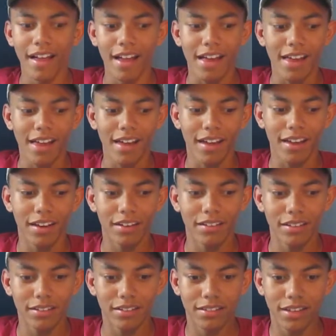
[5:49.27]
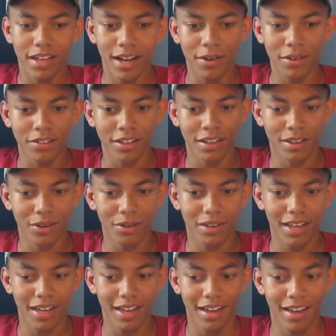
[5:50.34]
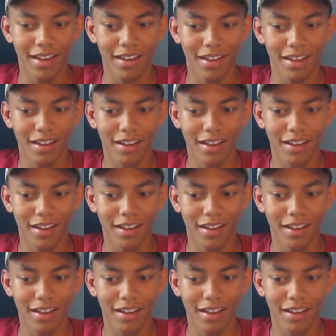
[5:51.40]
And I was like, okay,